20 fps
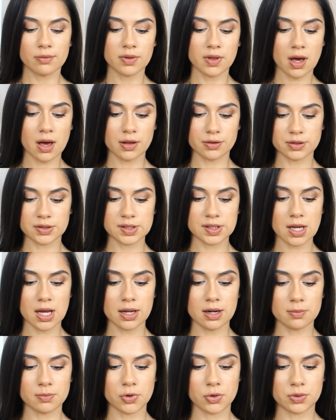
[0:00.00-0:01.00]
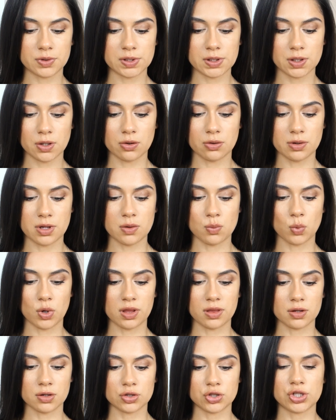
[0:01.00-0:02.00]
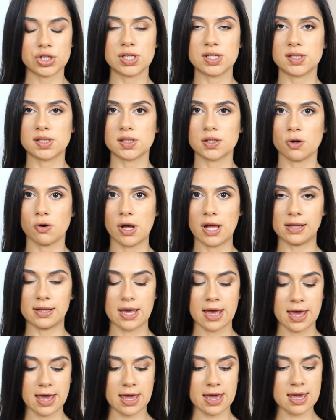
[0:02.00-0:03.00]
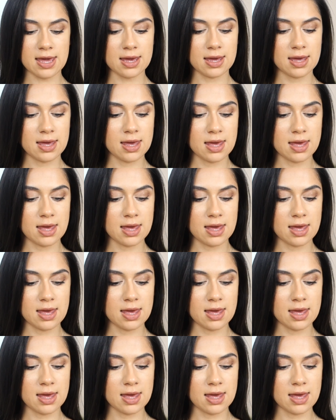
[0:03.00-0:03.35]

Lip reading: the other side, I'm going to go in with xoxo LA.